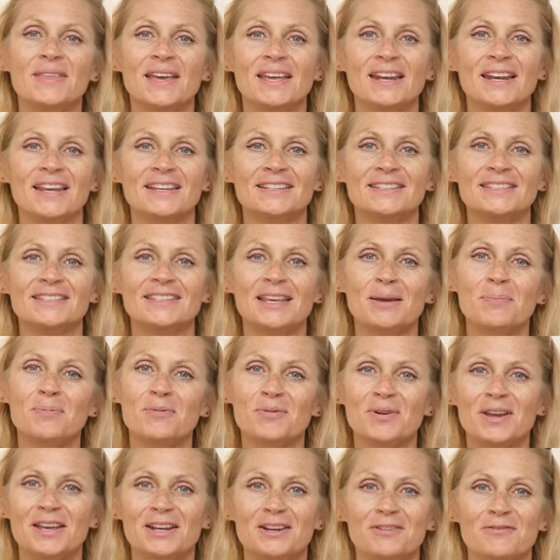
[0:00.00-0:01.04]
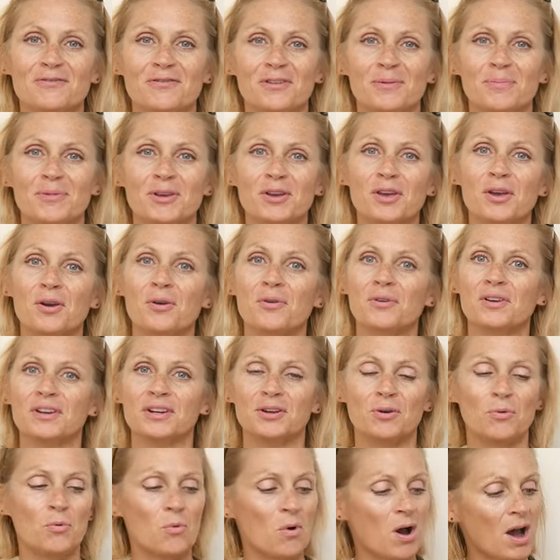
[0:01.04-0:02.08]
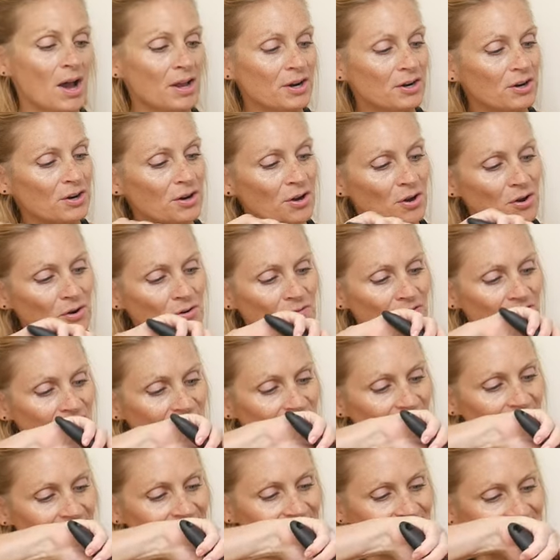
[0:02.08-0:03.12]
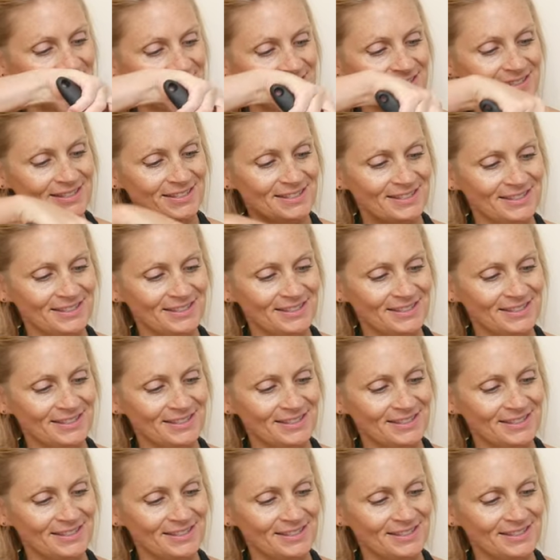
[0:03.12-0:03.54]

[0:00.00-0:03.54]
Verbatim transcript: that has separated from the coconut water overnight.